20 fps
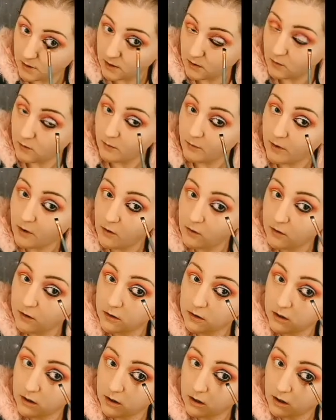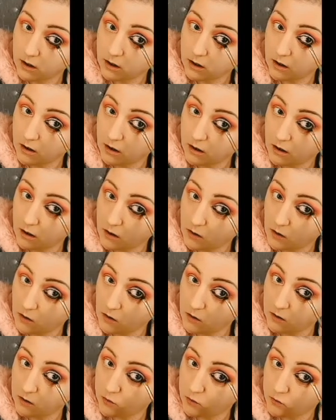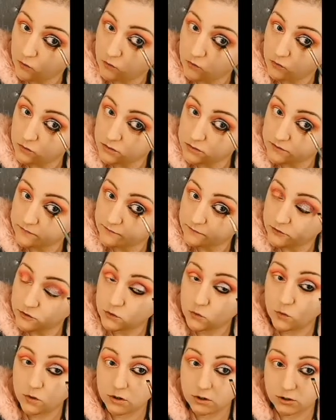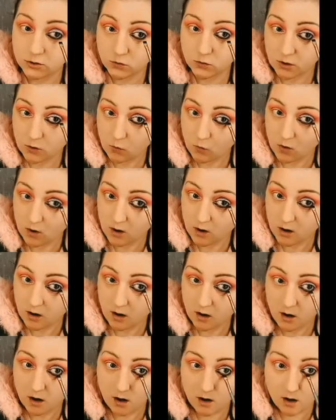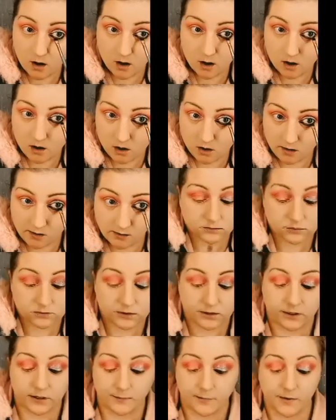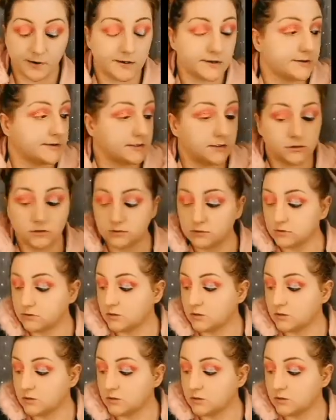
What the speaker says: How about any goals for 2021? Anybody?